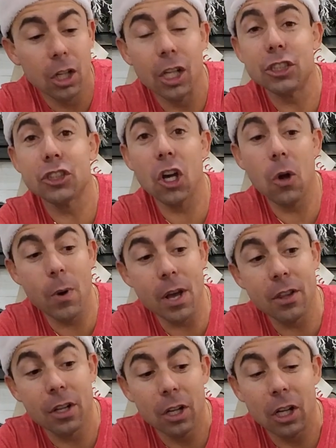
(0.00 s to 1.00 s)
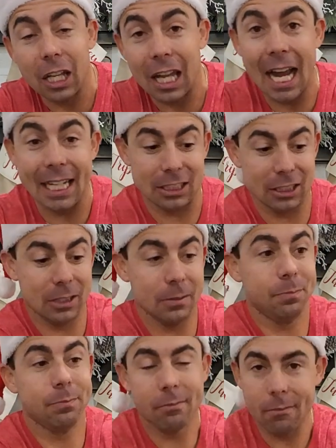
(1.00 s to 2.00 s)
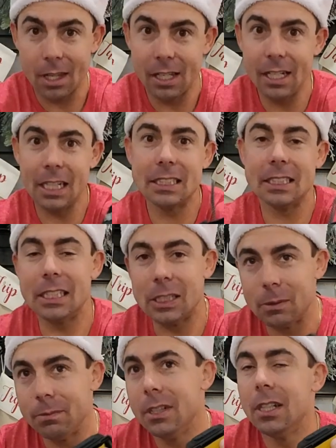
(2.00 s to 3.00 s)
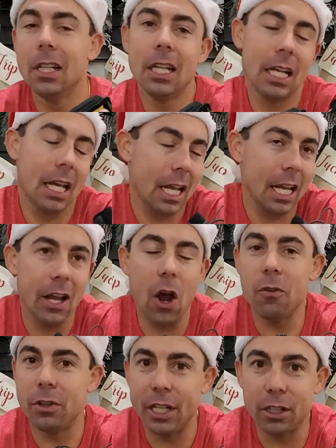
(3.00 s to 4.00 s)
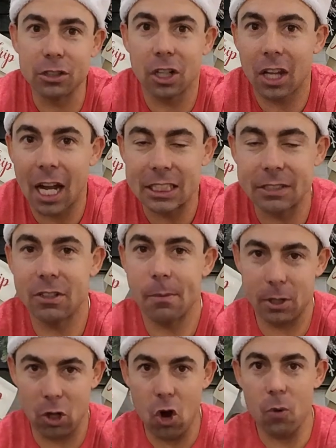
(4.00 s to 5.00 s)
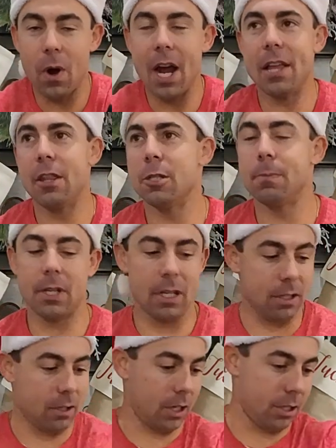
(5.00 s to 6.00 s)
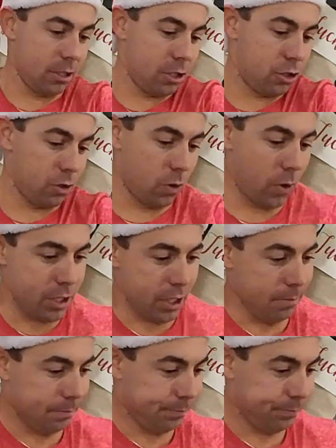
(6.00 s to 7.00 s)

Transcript: Let's go with lights. You guys know over the years, lights have come a long way. There's been, all right, this is too noisy.